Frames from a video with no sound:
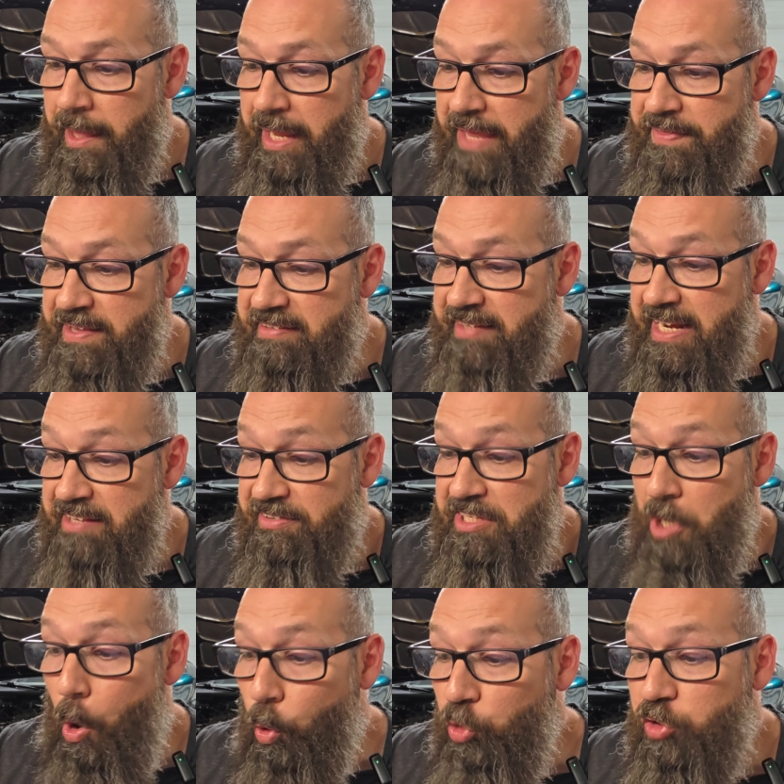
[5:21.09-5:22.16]
and they say it's the
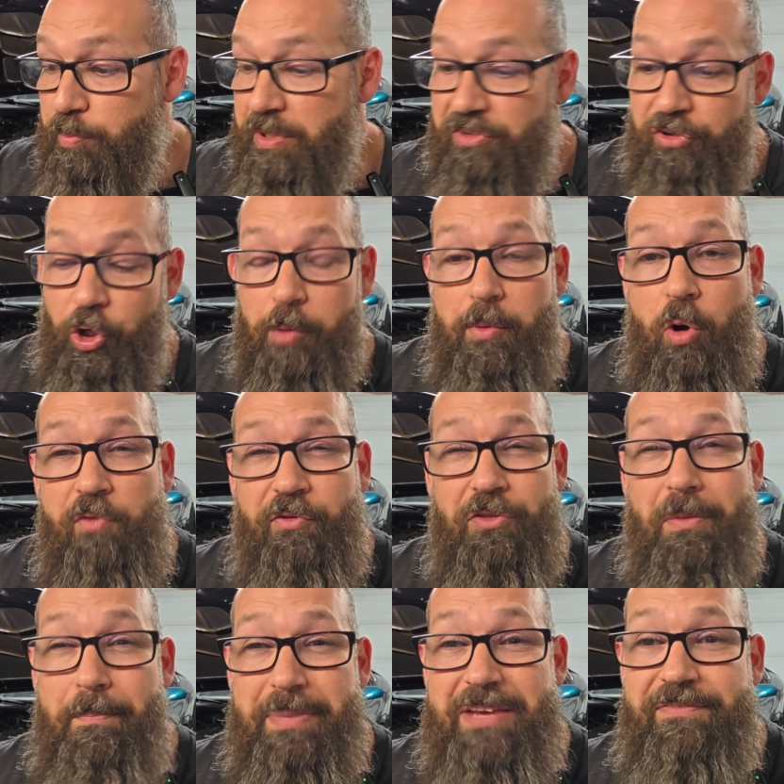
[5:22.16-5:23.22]
ultimate turbo for
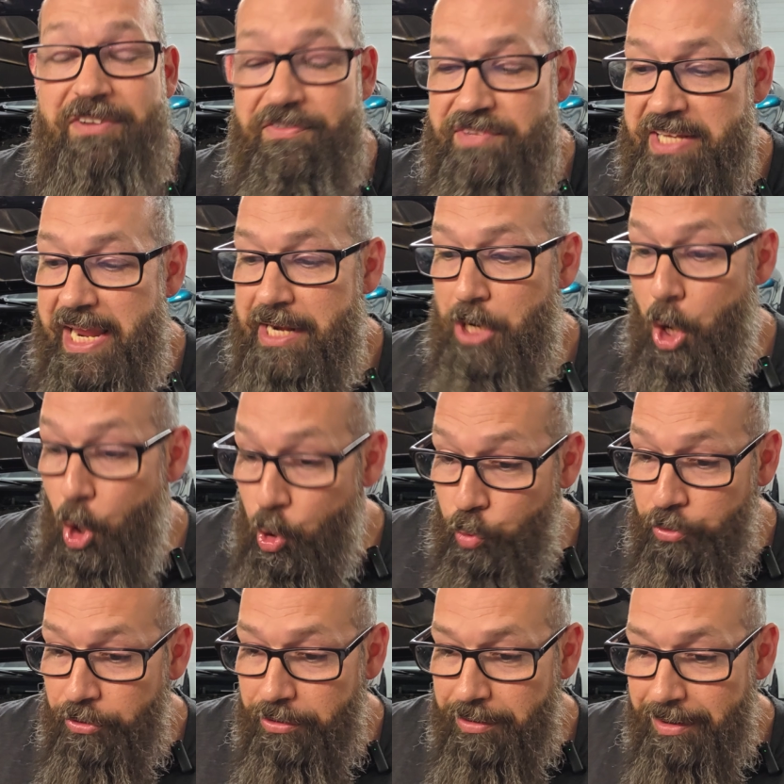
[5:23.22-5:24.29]
the B58
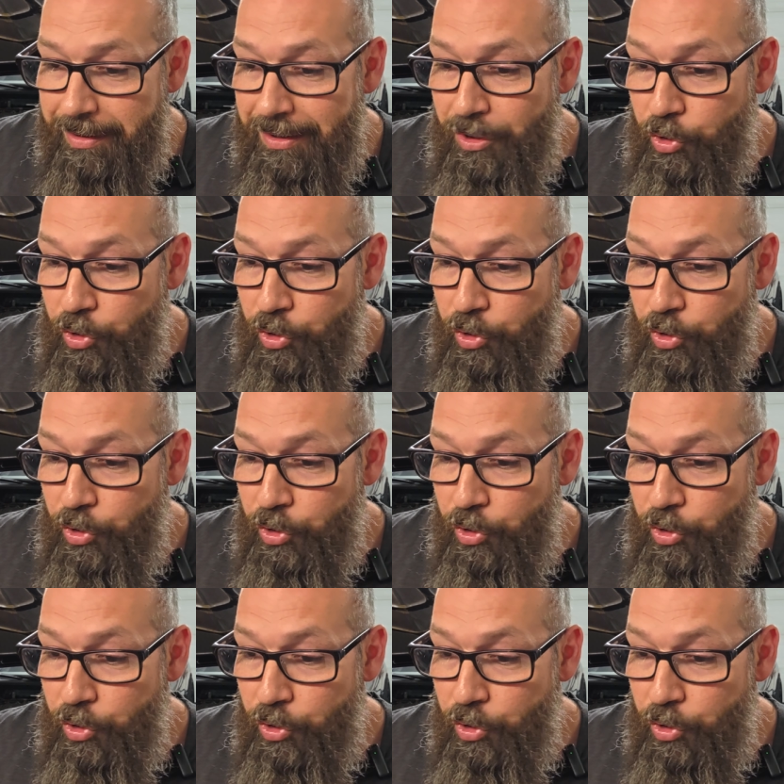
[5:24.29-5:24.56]
owner